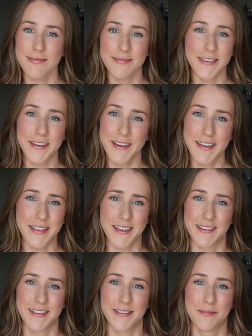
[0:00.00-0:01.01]
to eat
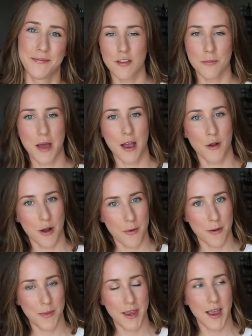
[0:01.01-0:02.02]
this. Some background
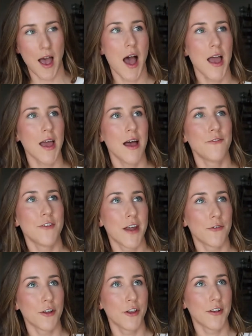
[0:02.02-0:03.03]
about me. I have
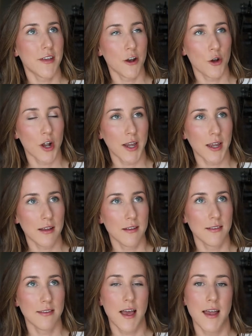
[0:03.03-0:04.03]
never looked at a cricket
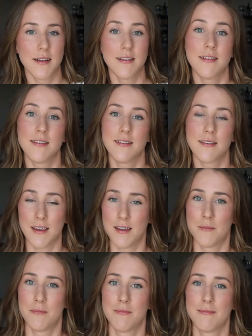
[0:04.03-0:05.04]
and said,
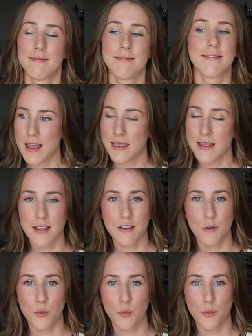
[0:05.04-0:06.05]
damn. I think that's
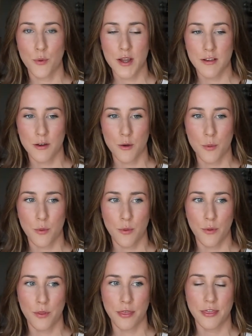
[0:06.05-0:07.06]
a
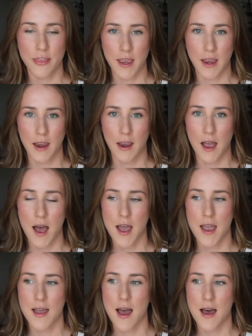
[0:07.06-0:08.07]
reasonable thing.
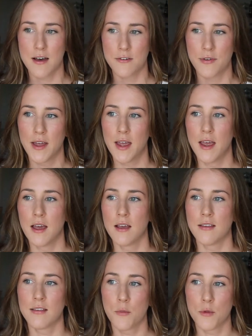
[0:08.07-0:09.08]
I have,
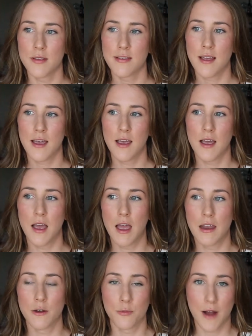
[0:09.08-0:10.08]
some would say,
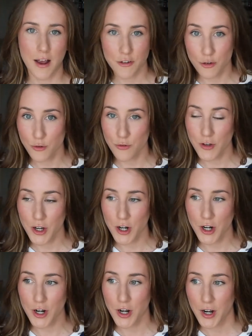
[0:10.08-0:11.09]
an irrational
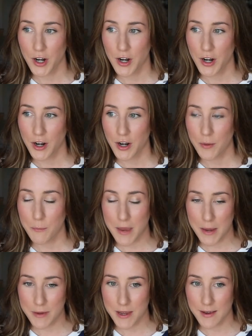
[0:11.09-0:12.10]
fear,
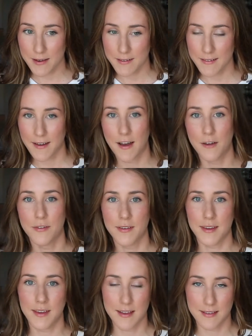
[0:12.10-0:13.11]
maybe, of
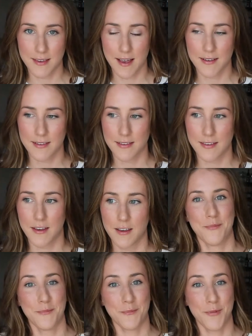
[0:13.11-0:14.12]
insects
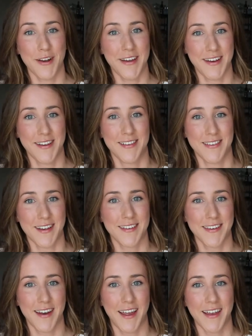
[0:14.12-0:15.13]
we're eating insects
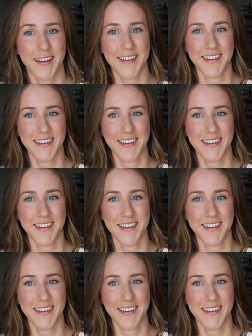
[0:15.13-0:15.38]
today.